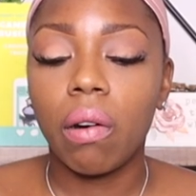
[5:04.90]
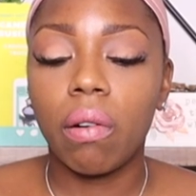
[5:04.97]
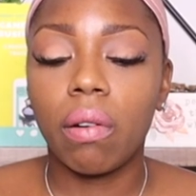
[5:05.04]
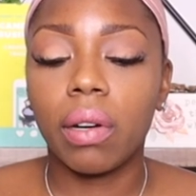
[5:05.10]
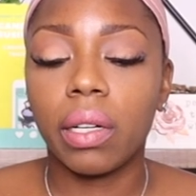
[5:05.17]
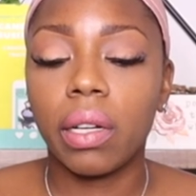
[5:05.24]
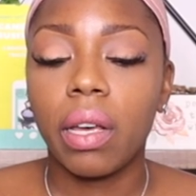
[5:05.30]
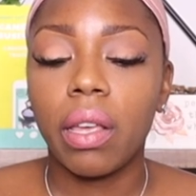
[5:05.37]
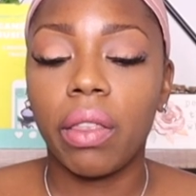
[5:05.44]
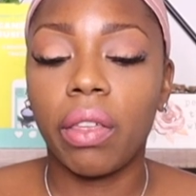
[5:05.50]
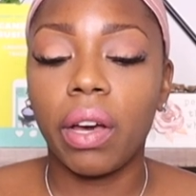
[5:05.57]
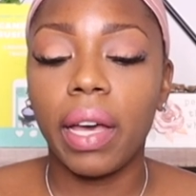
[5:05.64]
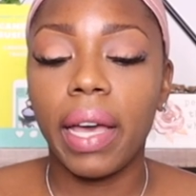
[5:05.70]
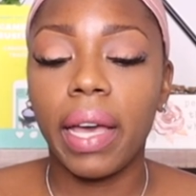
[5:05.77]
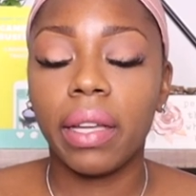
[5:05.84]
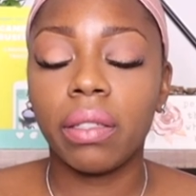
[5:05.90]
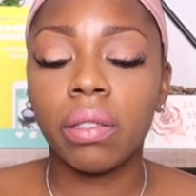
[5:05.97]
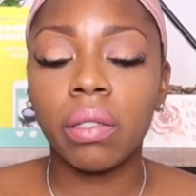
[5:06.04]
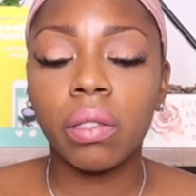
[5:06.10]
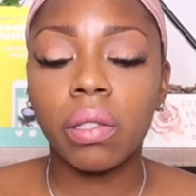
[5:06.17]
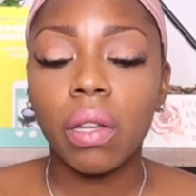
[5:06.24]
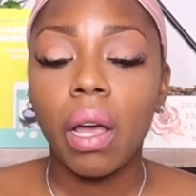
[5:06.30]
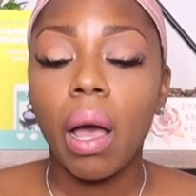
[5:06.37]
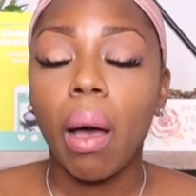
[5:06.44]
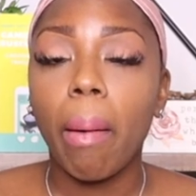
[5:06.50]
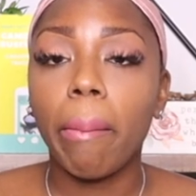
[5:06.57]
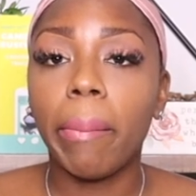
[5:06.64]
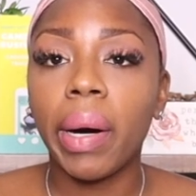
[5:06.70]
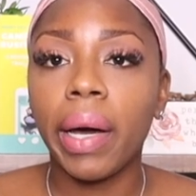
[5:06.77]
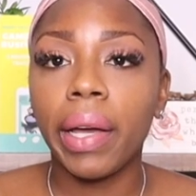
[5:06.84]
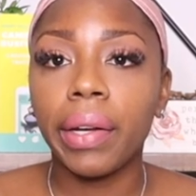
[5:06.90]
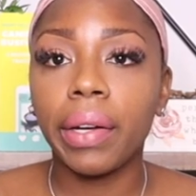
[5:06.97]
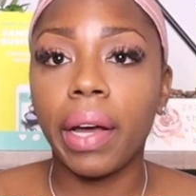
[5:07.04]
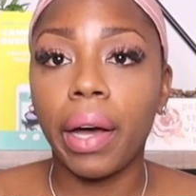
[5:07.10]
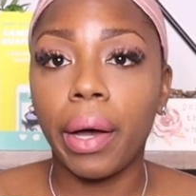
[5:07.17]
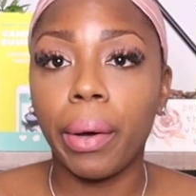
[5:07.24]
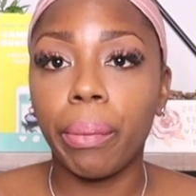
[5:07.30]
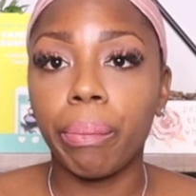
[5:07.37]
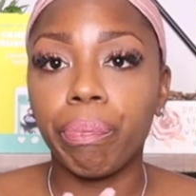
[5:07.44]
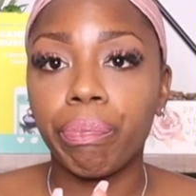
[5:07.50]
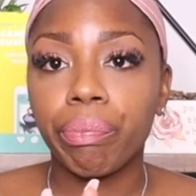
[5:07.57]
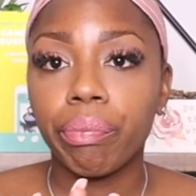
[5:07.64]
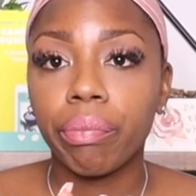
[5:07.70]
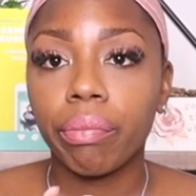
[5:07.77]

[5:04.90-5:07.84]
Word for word: on the ends. But um,